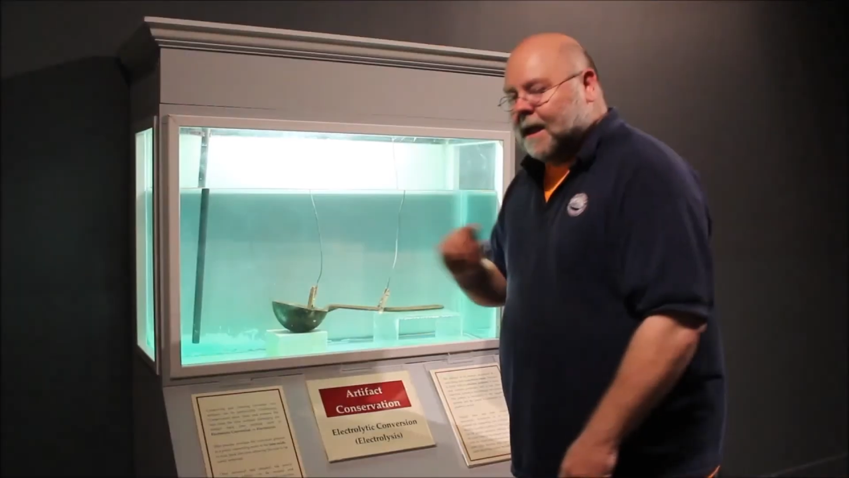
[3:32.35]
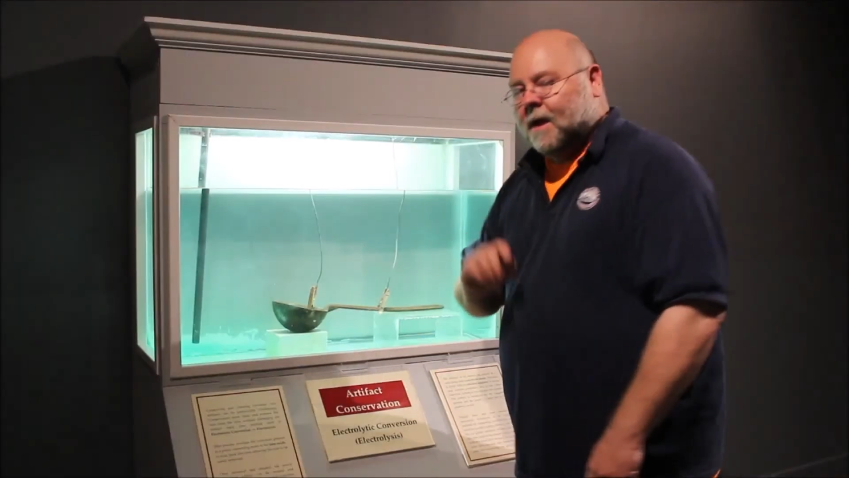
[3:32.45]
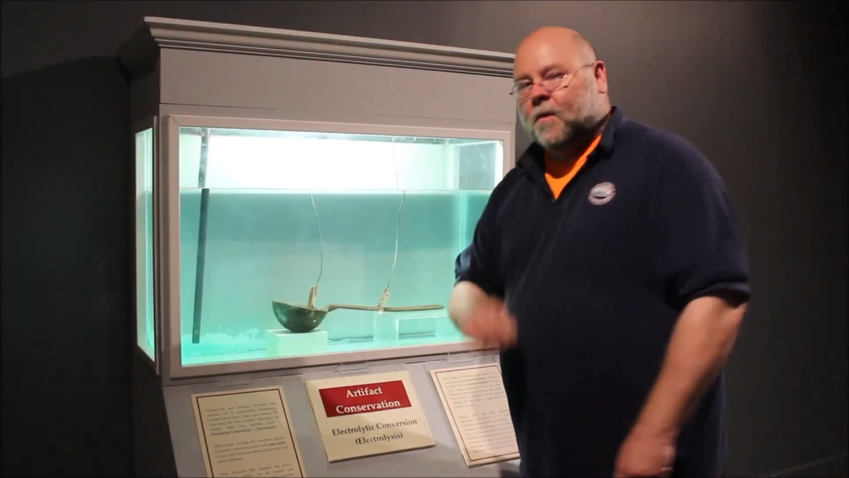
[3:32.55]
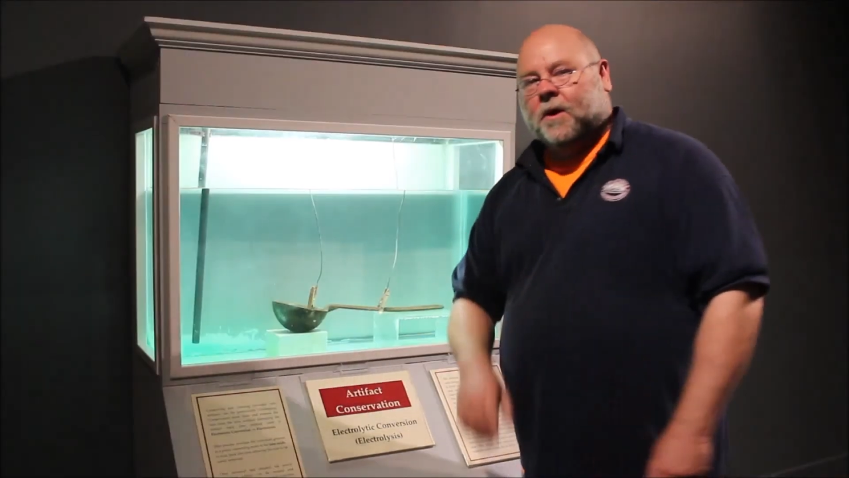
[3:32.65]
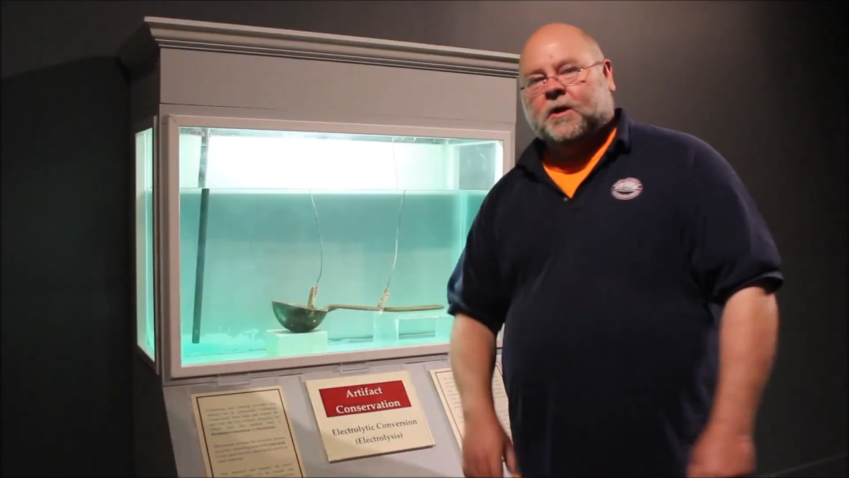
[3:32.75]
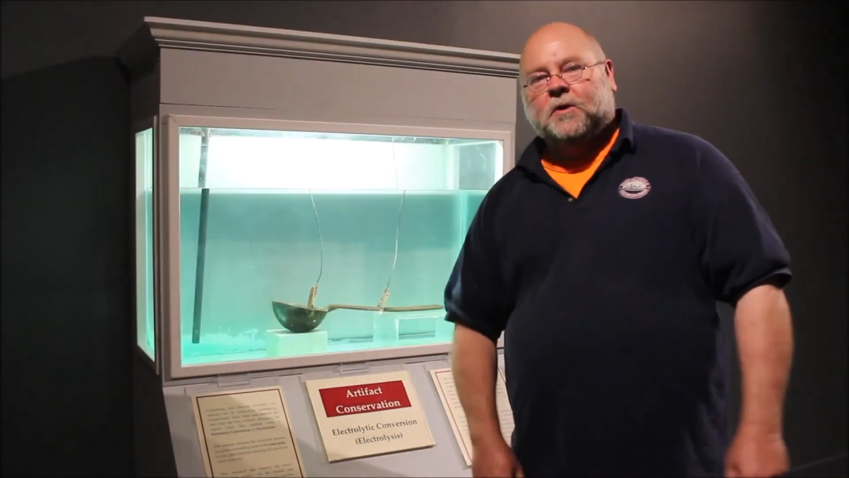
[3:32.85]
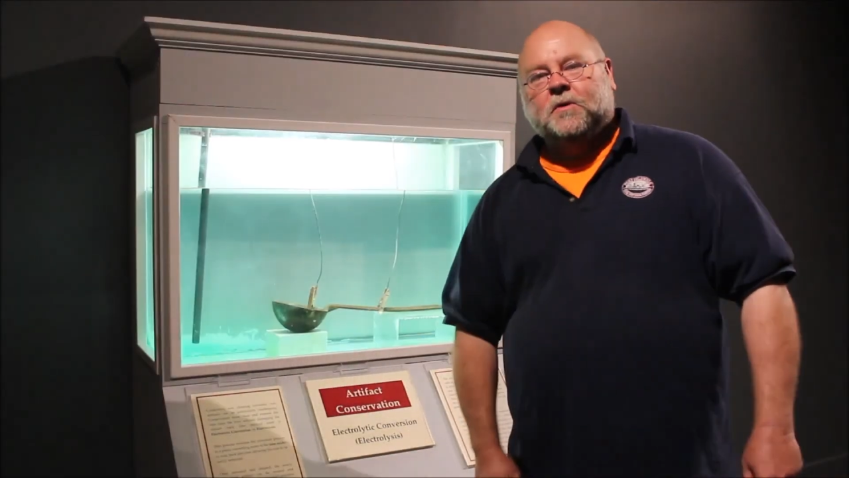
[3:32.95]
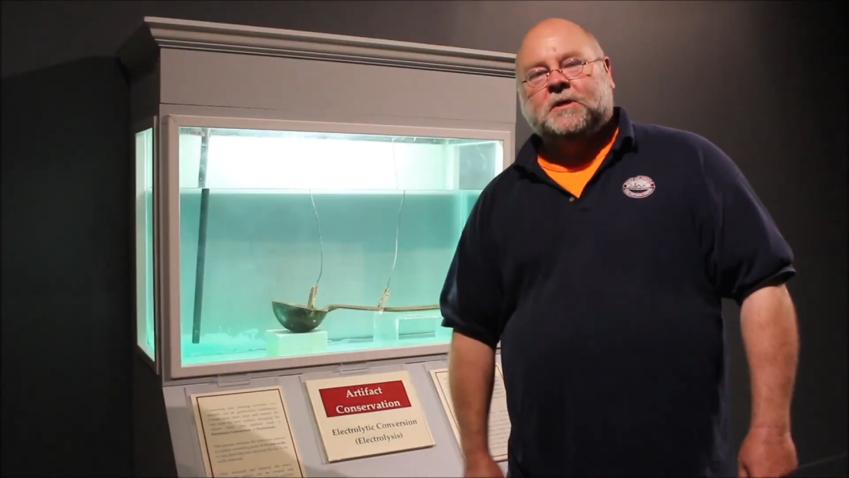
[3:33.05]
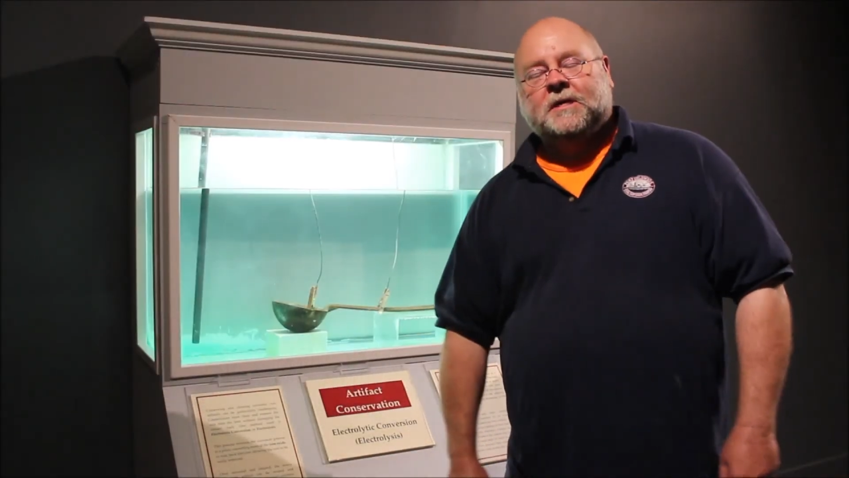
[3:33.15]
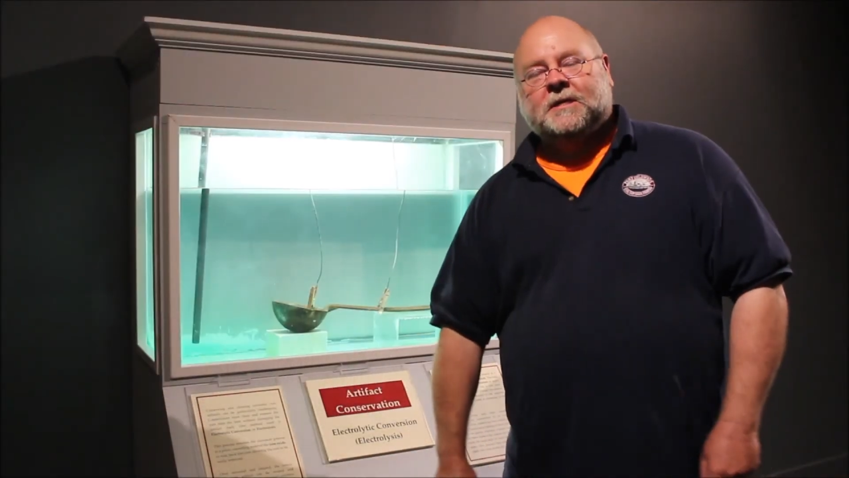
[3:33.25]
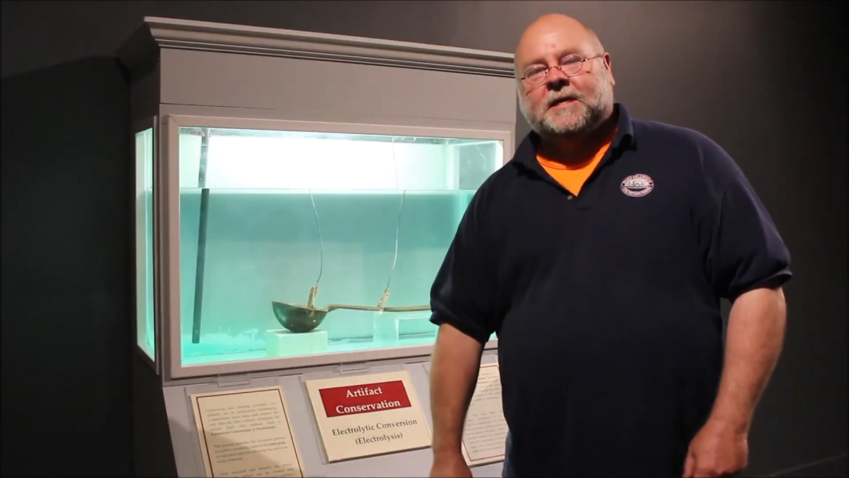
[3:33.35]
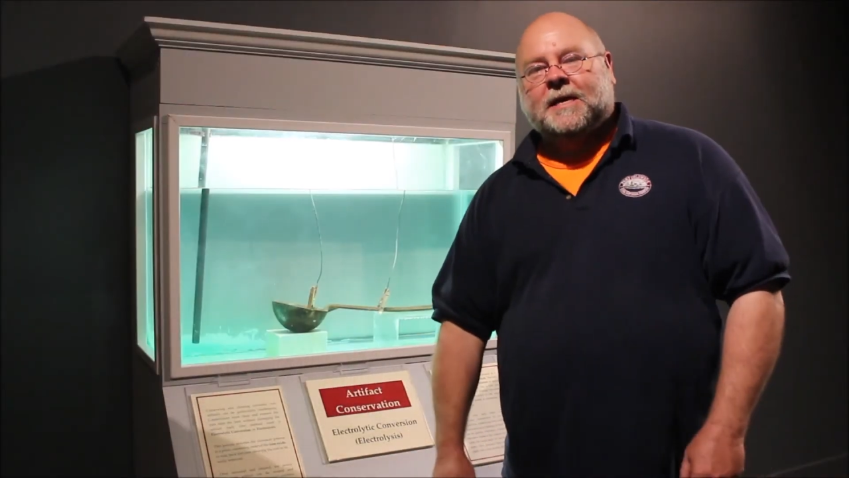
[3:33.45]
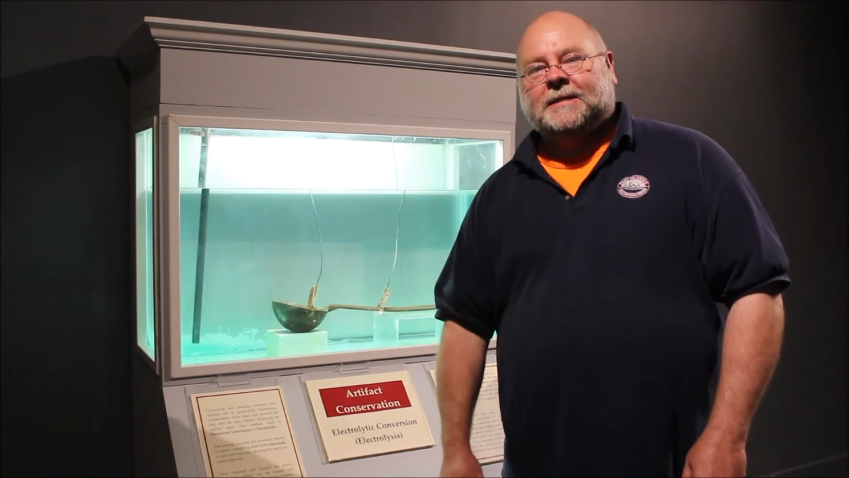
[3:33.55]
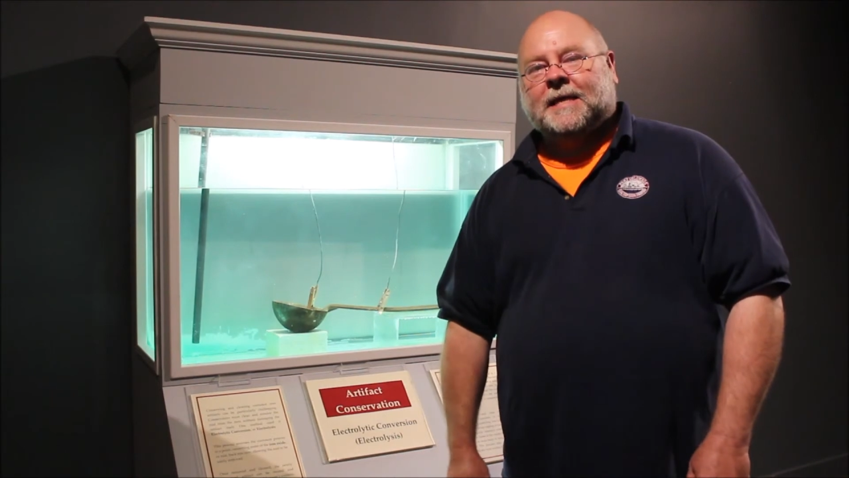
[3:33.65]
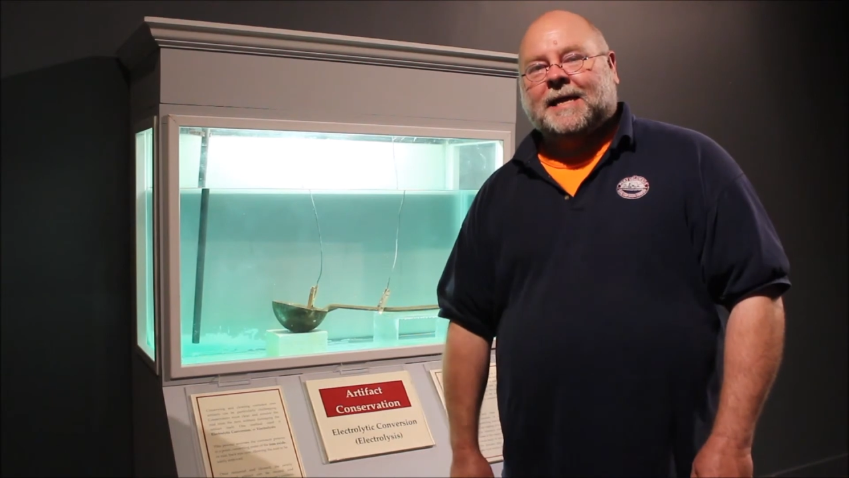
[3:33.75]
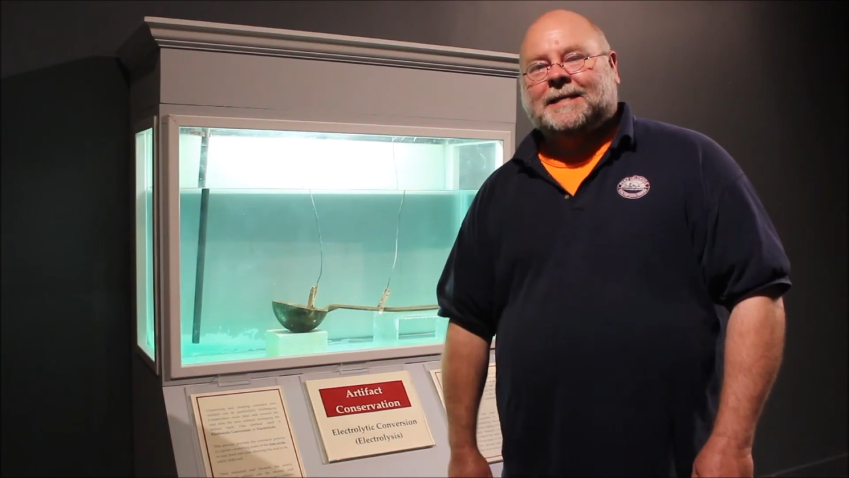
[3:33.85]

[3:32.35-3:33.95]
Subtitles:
And we're going to use this as that